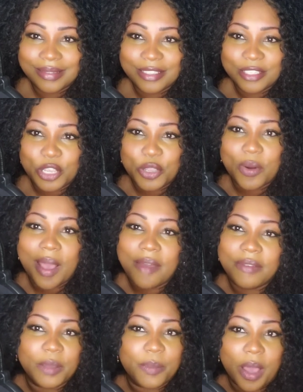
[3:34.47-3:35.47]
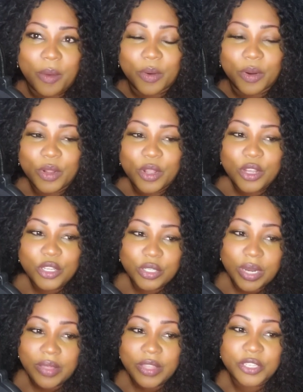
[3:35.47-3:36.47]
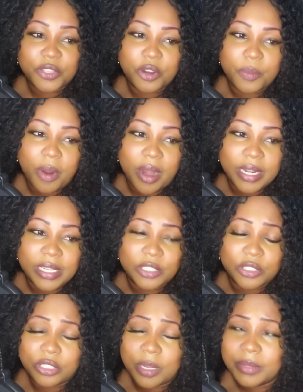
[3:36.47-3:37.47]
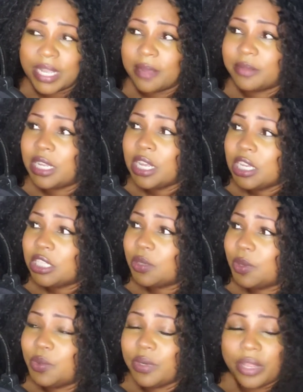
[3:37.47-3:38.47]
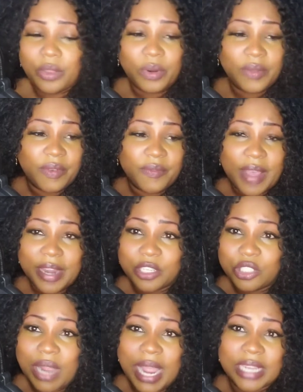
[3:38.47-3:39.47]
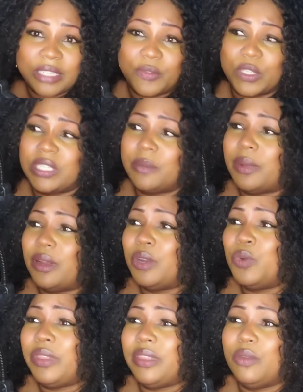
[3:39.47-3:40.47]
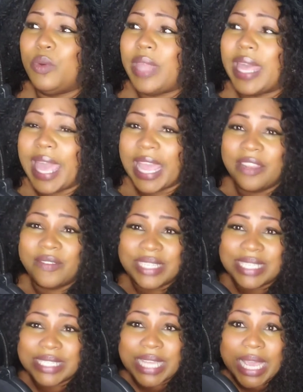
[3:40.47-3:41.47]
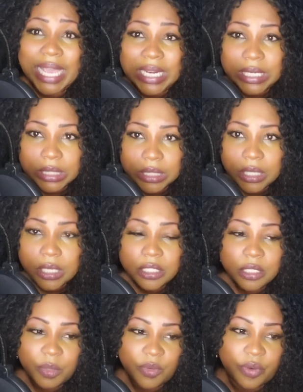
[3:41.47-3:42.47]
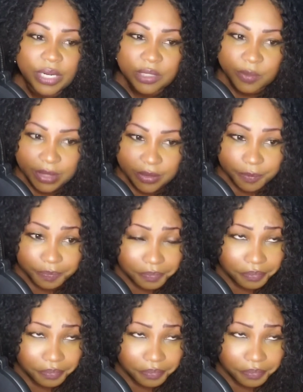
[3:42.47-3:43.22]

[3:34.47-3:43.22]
So you don't have any power. So now this third party is sometimes someone who they don't even find attractive, or someone who they can't even stand to be friends with.